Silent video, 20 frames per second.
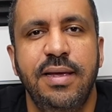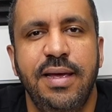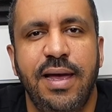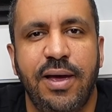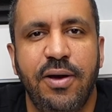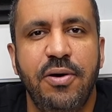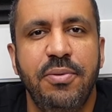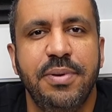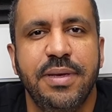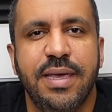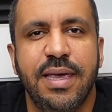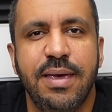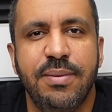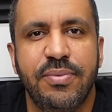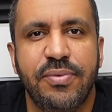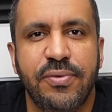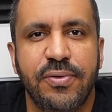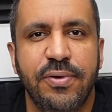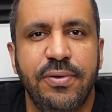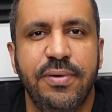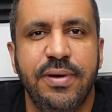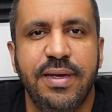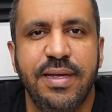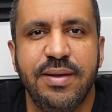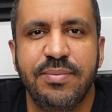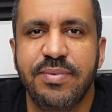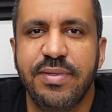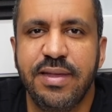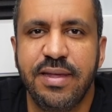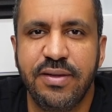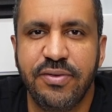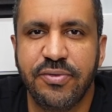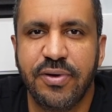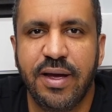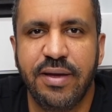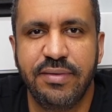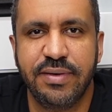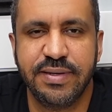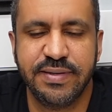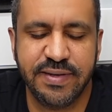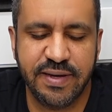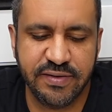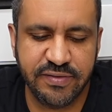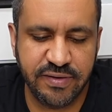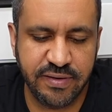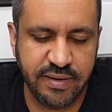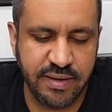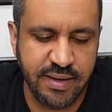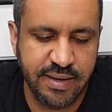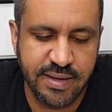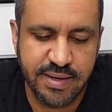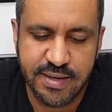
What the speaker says: I hope it came through in the driving section.